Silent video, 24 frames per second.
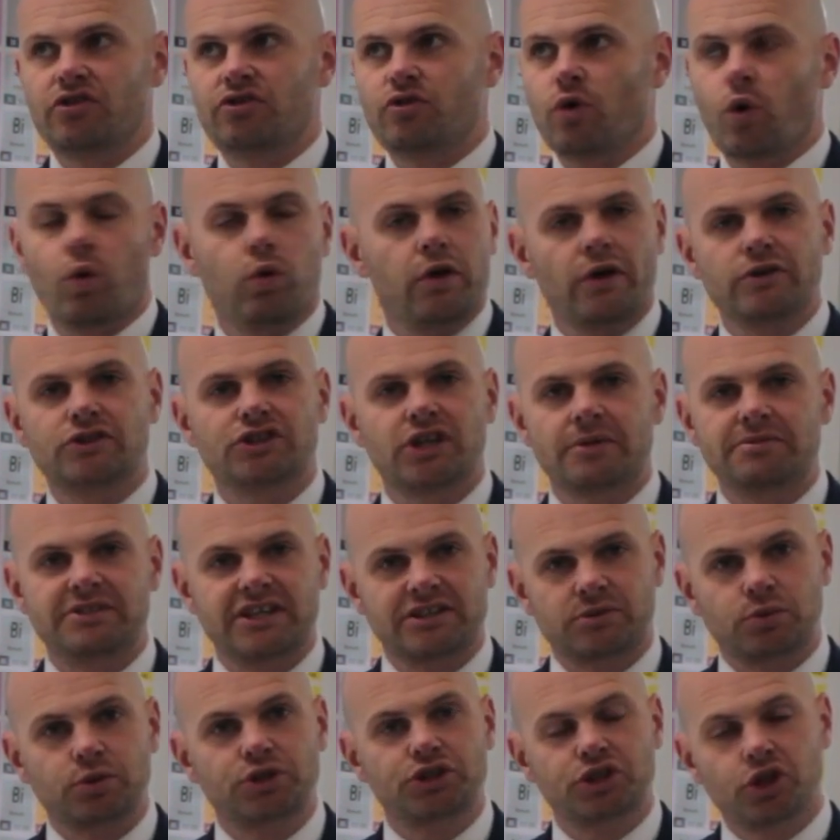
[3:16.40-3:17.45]
all those
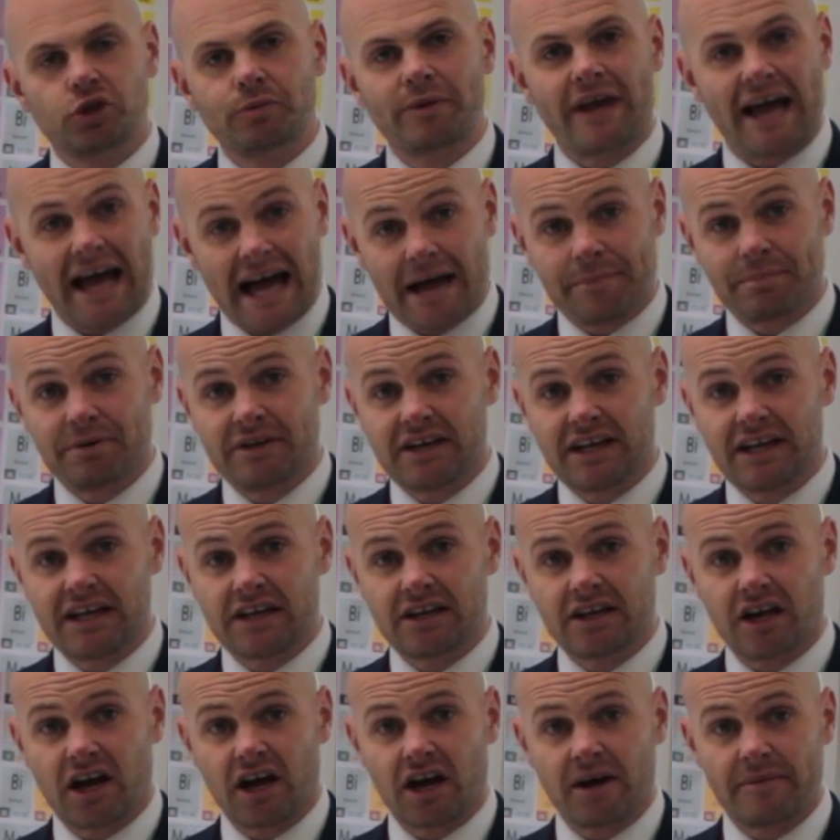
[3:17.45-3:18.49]
subjects will still be
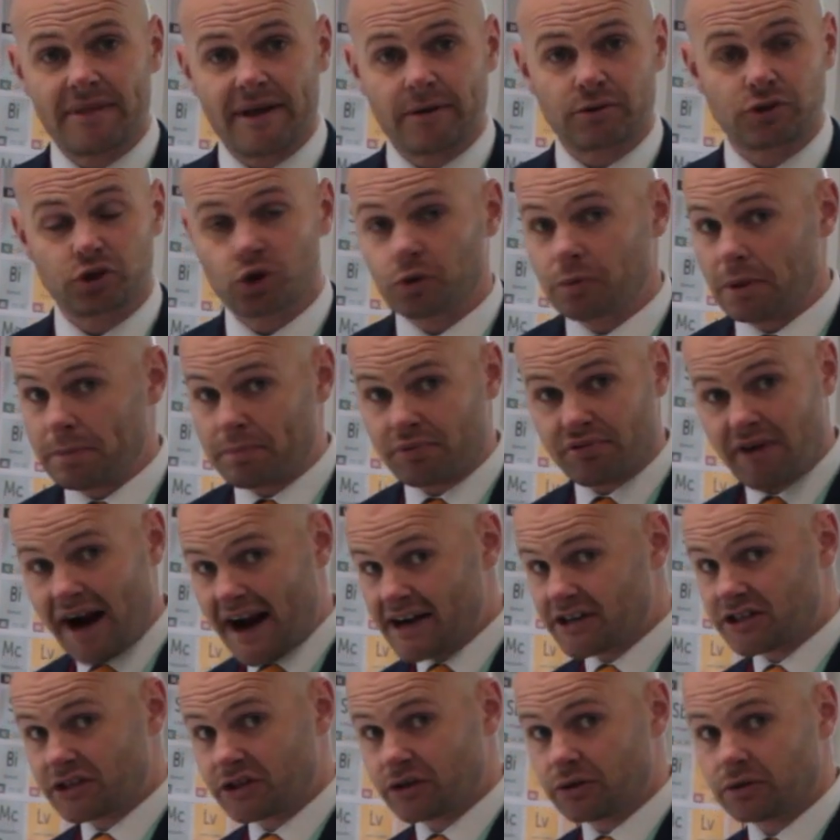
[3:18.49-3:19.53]
happening. There will still be
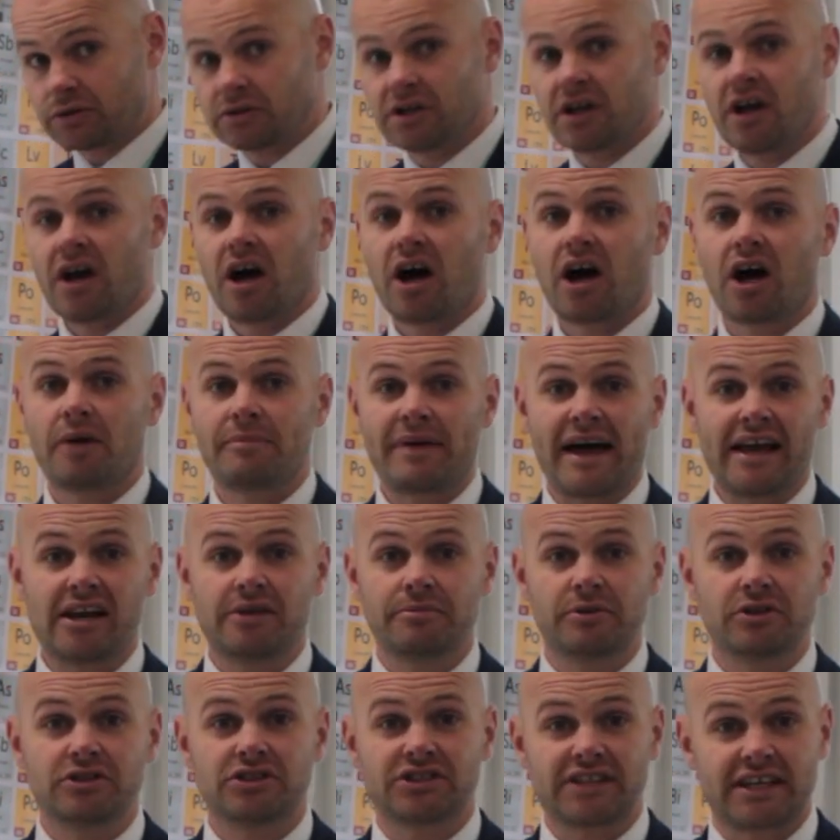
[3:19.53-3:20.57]
practical
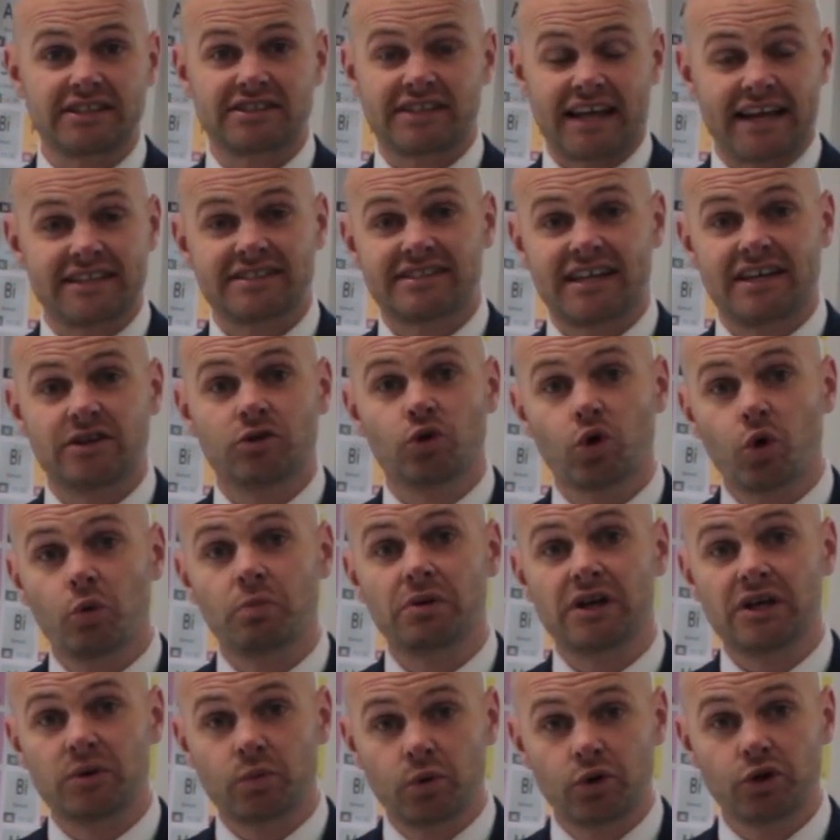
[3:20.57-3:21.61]
elements as there
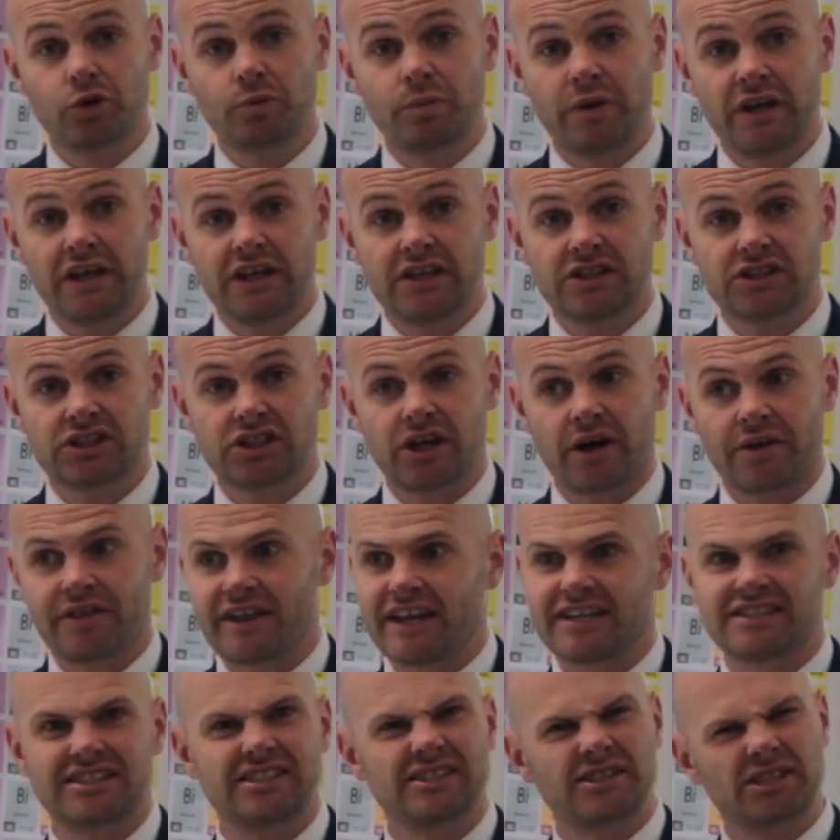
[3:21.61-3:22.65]
normally would be. So I
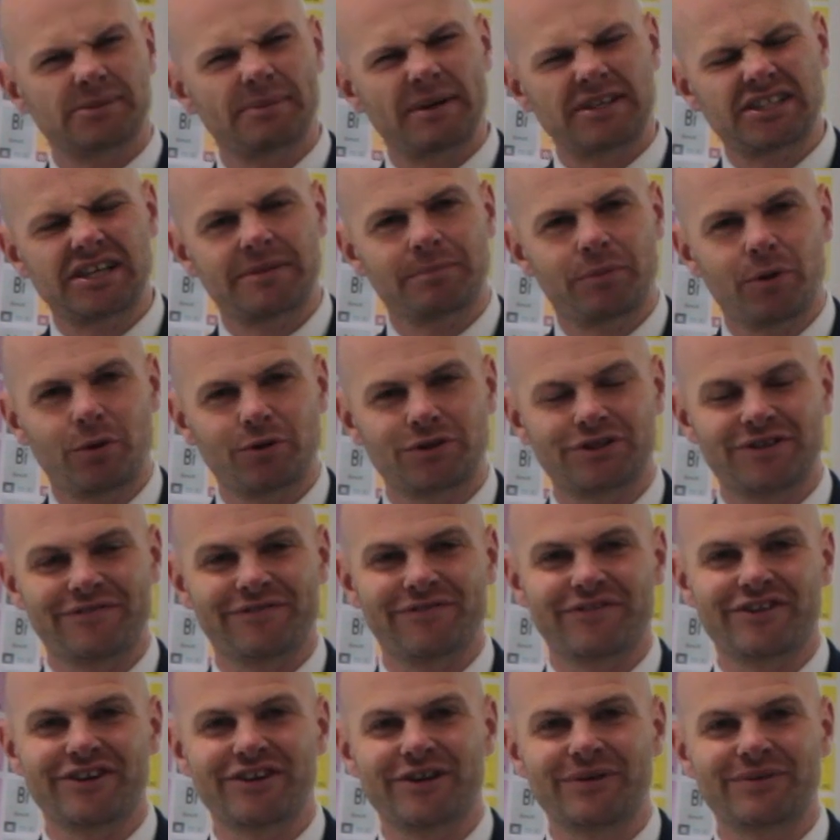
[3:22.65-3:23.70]
think that's especially
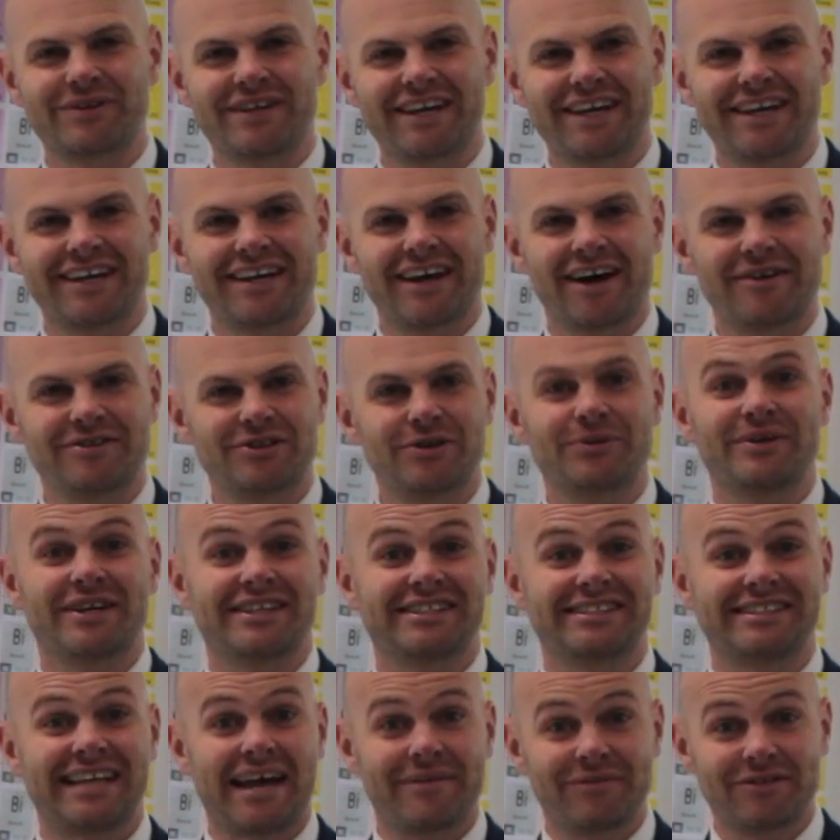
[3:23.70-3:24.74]
important for you new Year
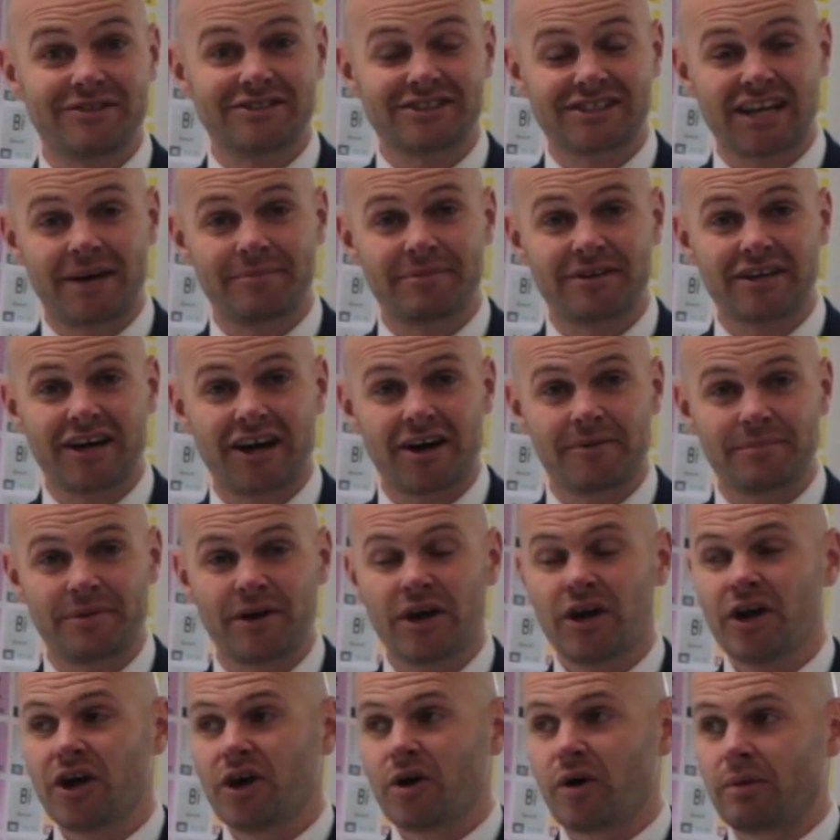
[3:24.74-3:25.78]
7s coming up.
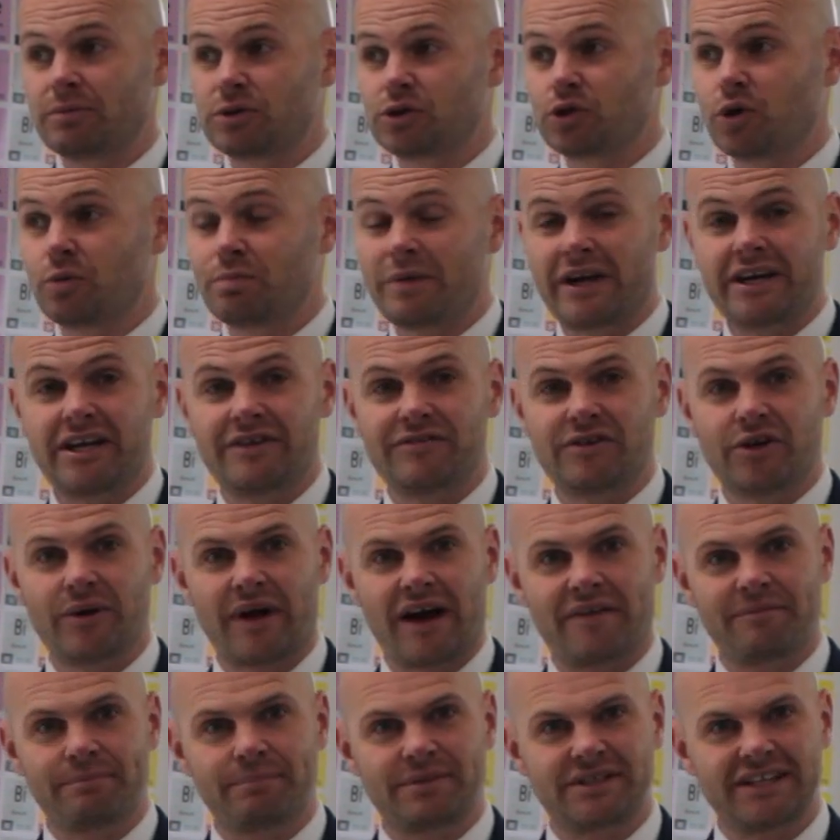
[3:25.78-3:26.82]
I'm sure many of you
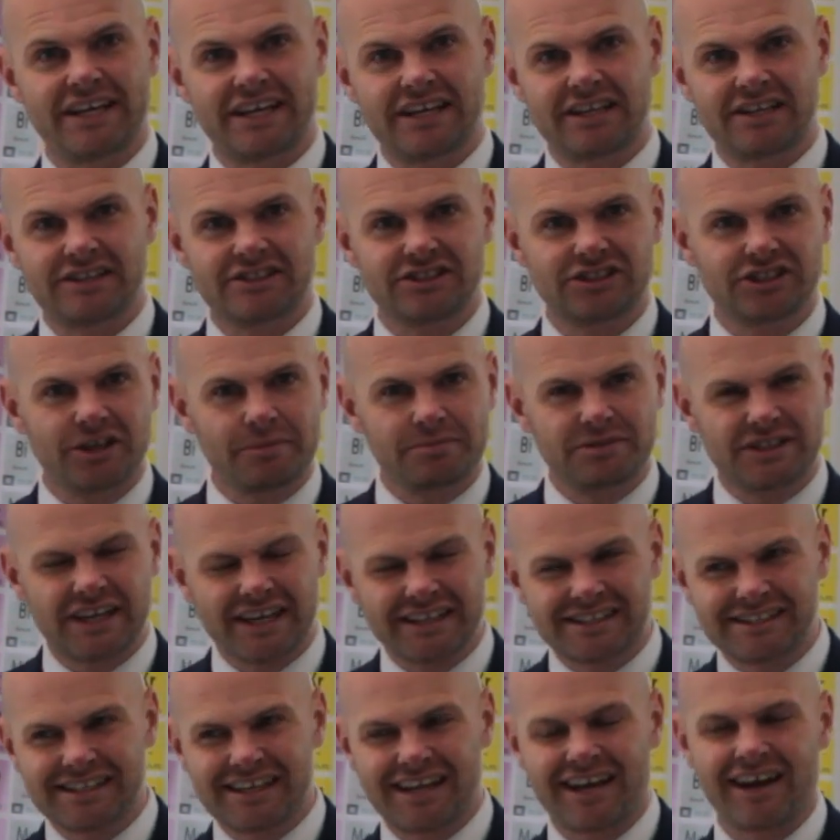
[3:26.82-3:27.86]
have particular
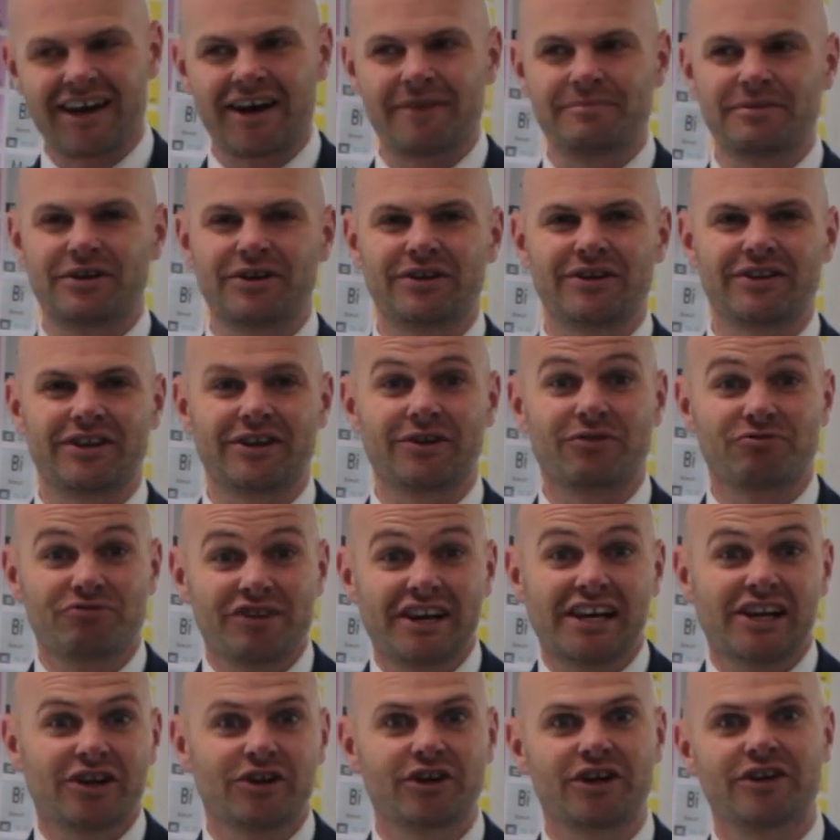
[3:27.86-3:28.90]
subjects that you're
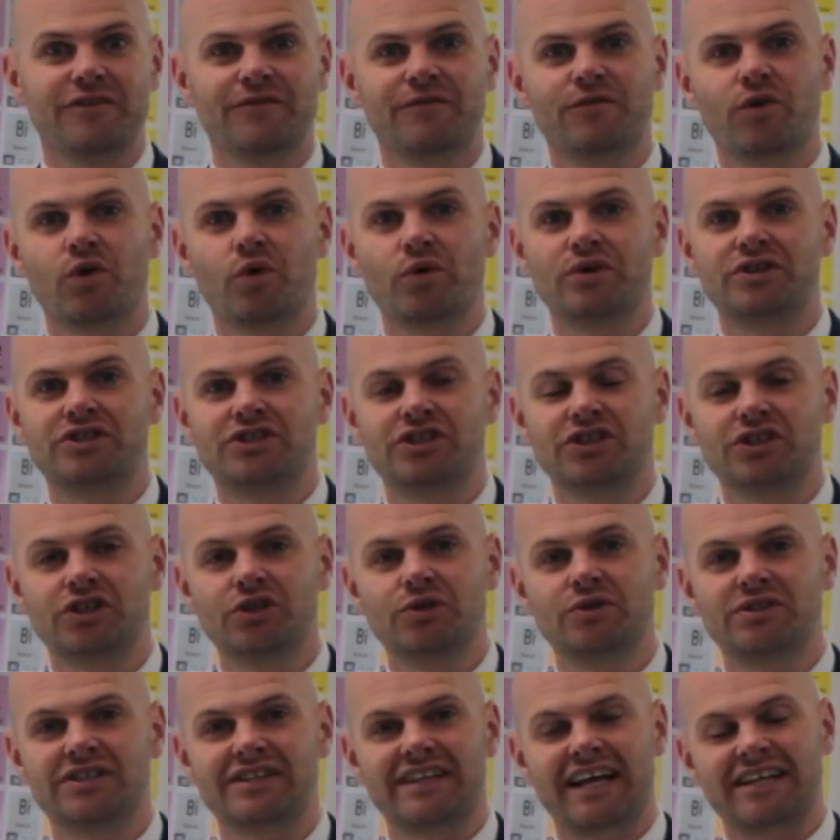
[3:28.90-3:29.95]
really looking forward to
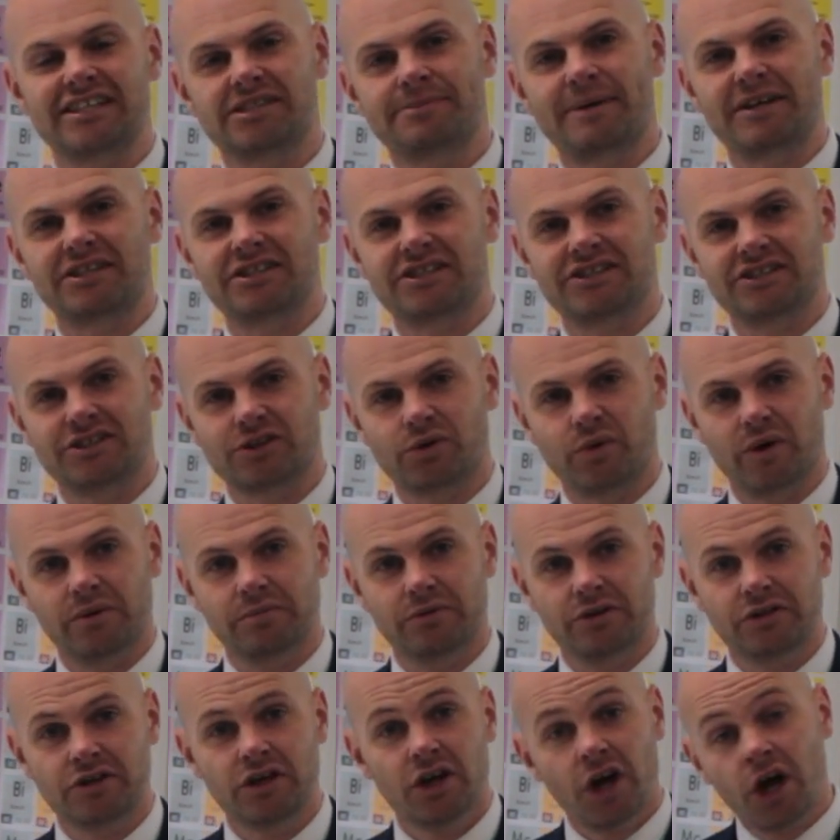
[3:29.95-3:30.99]
using that specialist
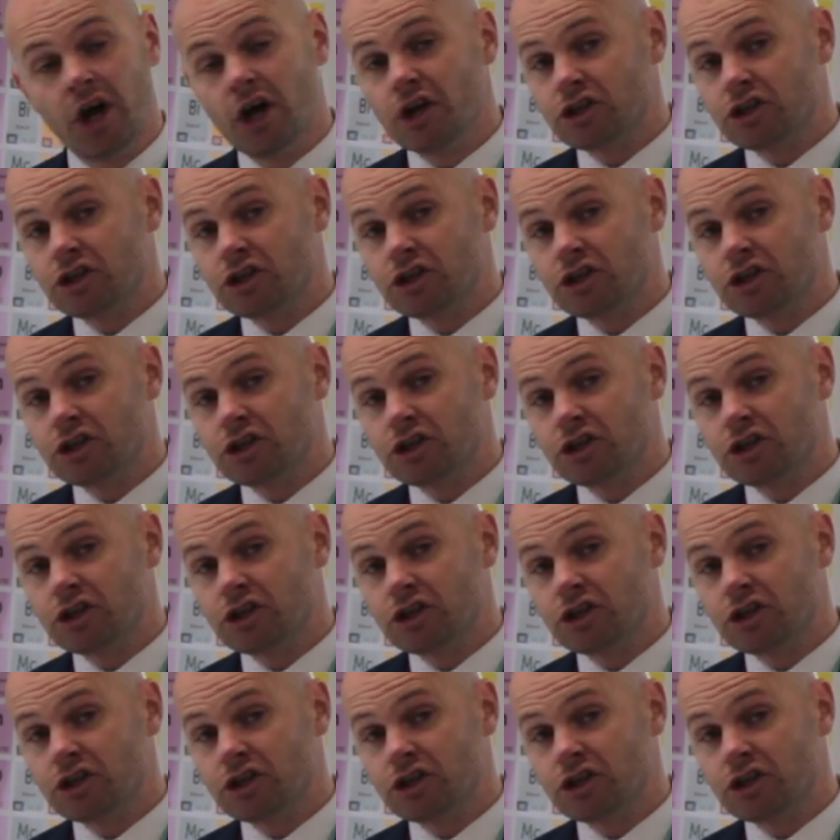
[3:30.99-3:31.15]
equipment.